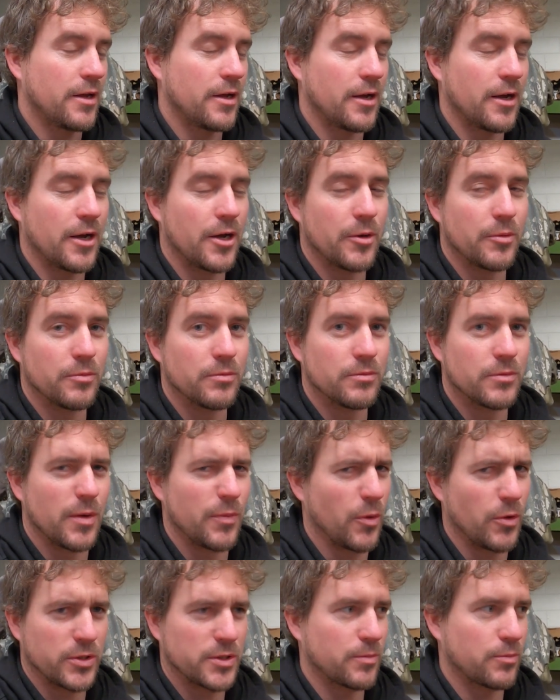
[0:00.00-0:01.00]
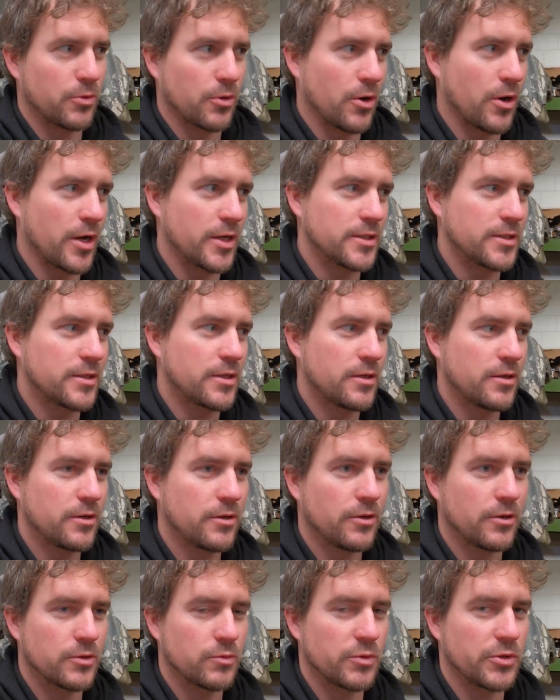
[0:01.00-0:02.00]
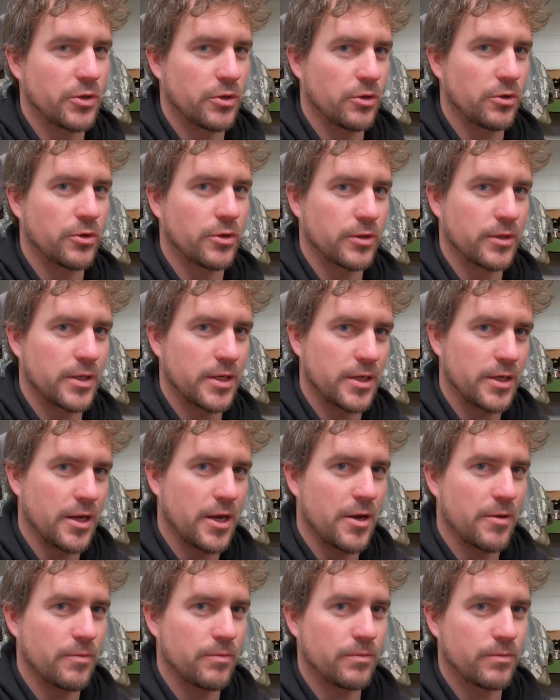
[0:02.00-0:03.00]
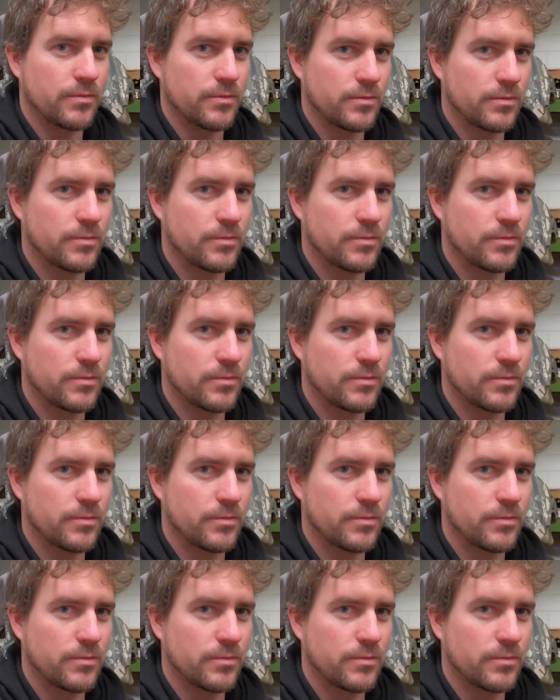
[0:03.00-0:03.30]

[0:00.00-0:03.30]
um, I'm not surprised because when you look at the um,